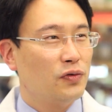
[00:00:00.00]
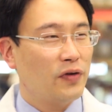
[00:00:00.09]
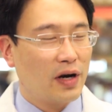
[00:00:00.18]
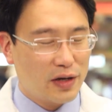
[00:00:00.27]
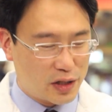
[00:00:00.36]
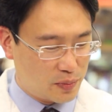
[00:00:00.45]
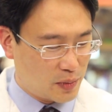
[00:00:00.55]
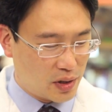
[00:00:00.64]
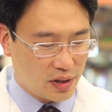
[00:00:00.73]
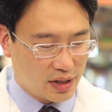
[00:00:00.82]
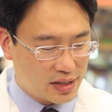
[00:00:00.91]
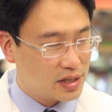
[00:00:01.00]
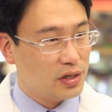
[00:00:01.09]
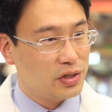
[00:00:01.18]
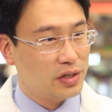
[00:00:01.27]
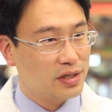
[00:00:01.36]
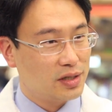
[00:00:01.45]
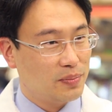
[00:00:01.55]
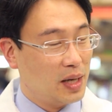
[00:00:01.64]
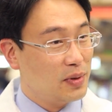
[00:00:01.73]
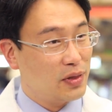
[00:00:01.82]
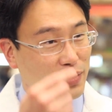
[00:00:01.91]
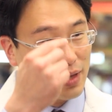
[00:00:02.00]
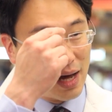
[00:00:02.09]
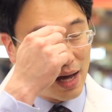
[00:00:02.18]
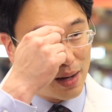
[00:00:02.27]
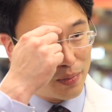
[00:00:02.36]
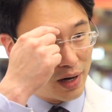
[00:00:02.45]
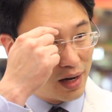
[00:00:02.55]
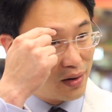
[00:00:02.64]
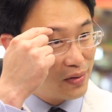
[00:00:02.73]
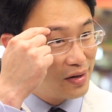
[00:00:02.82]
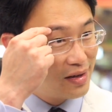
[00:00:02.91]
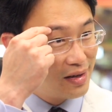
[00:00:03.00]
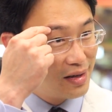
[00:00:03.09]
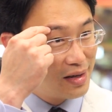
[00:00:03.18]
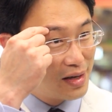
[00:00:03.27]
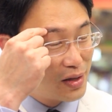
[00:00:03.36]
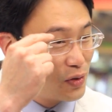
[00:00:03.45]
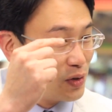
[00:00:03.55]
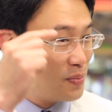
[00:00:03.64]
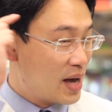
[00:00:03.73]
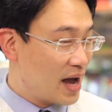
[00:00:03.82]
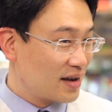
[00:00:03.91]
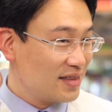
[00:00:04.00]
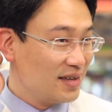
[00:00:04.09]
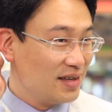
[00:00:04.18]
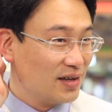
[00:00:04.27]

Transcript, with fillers: Through very small incisions, maybe through the eyebrow, through the back of the